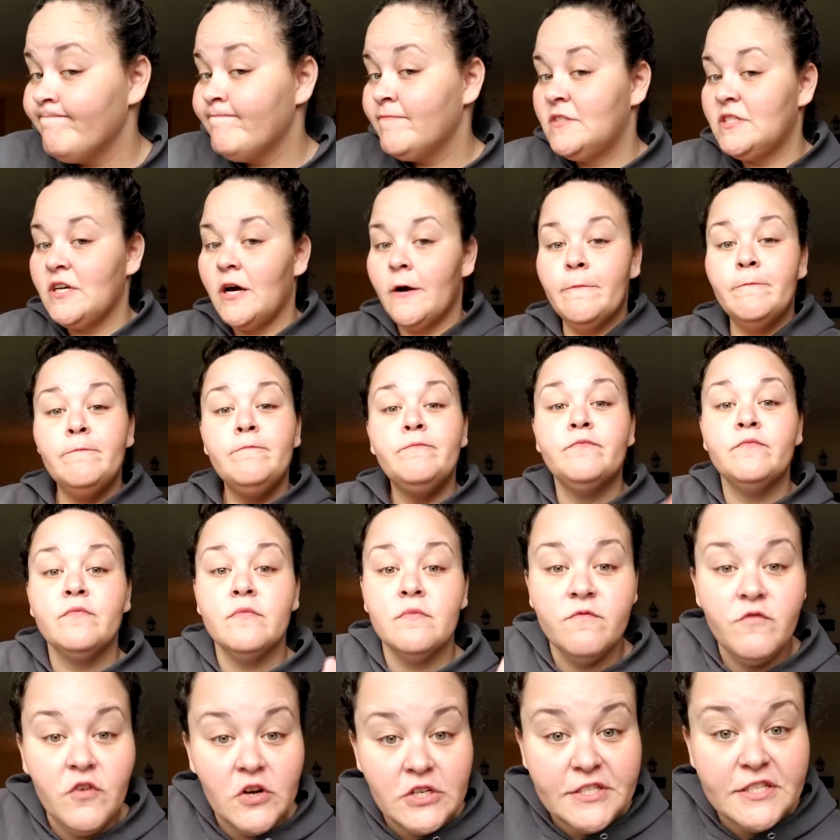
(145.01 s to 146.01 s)
So,
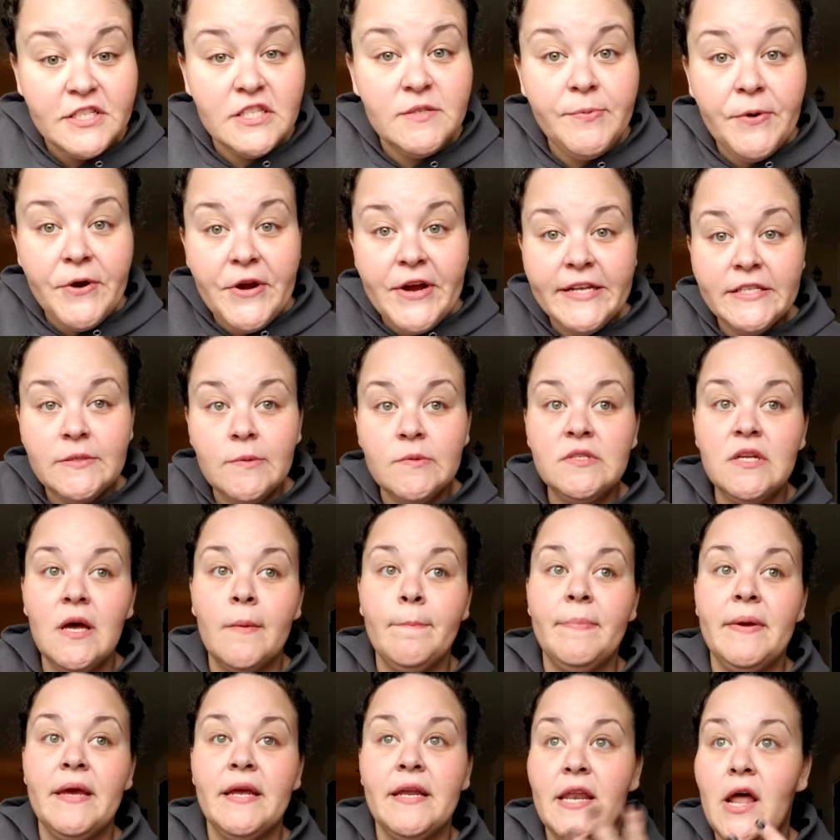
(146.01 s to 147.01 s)
first experience with
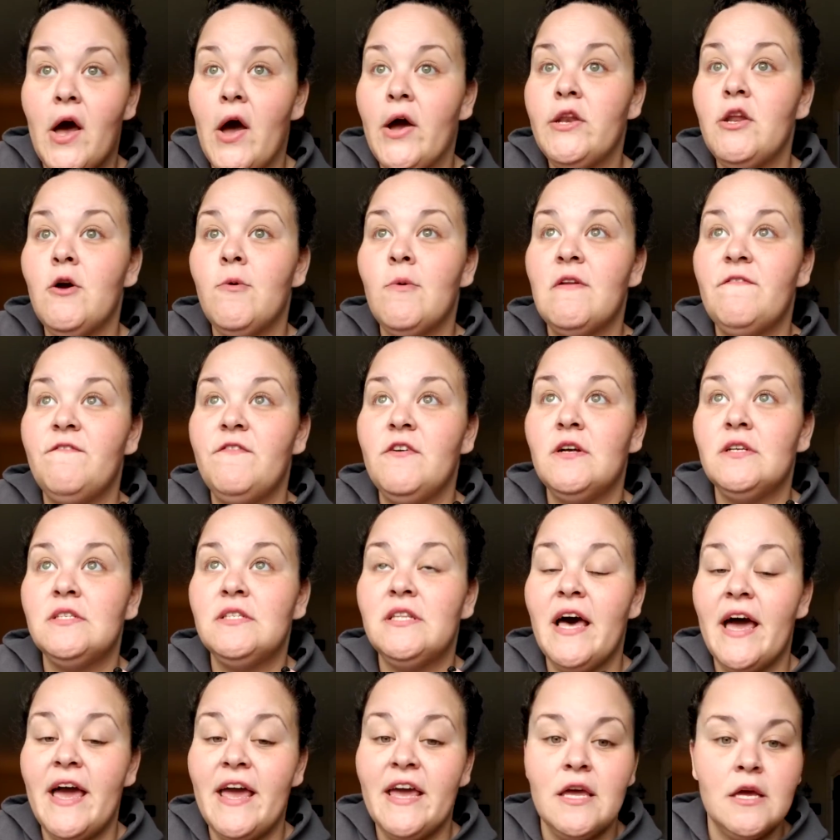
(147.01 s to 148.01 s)
dumping. Now I know what it feels
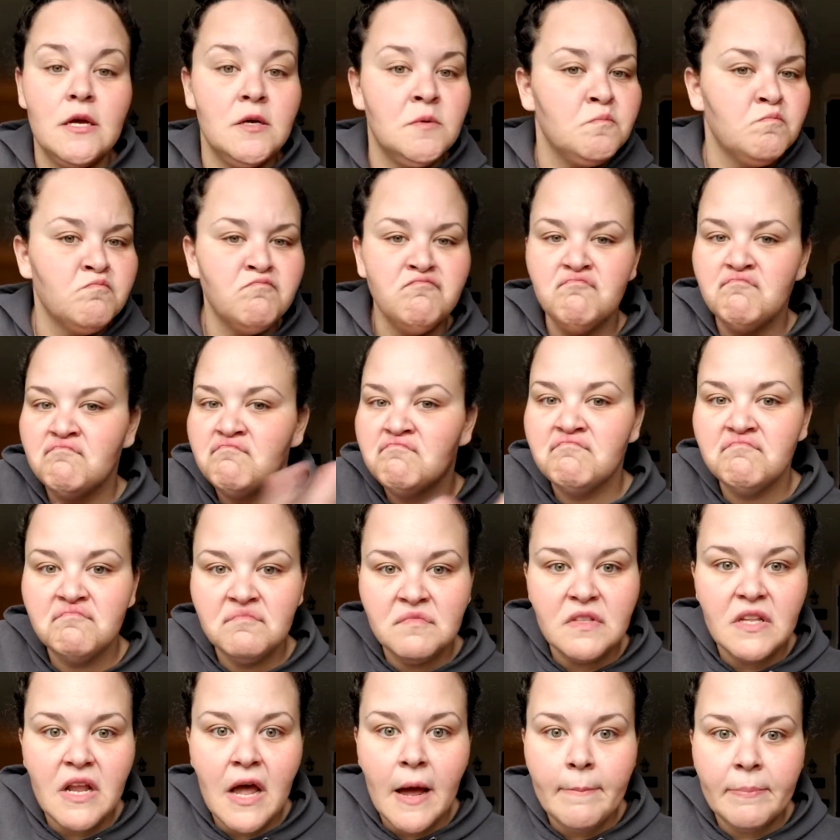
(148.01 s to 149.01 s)
like.
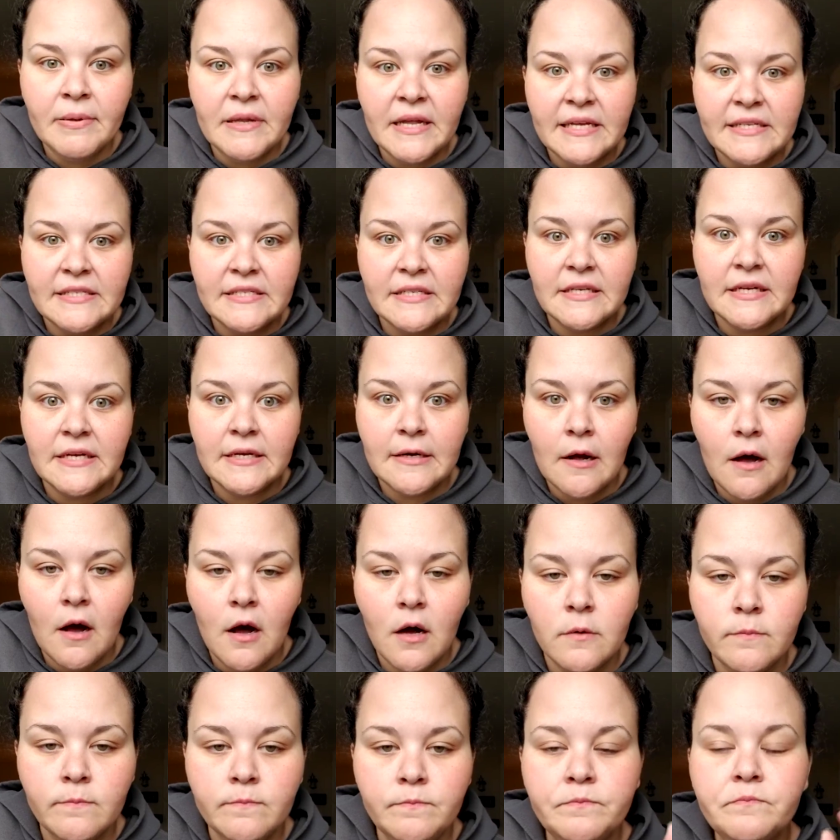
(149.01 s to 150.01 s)
Not pleasant at all.